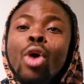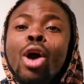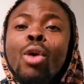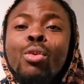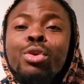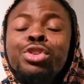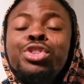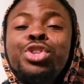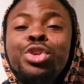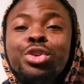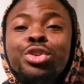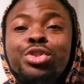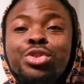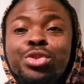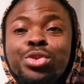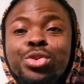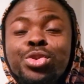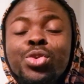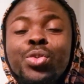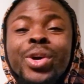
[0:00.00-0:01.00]
What would you
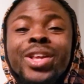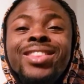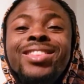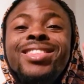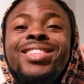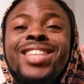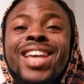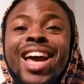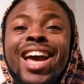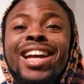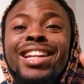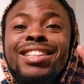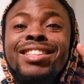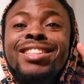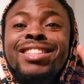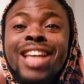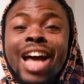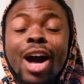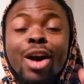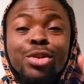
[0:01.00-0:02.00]
do with
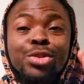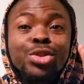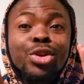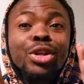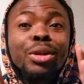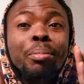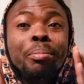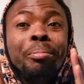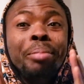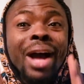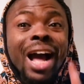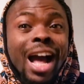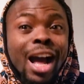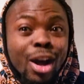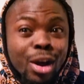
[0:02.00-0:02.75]
£10,000?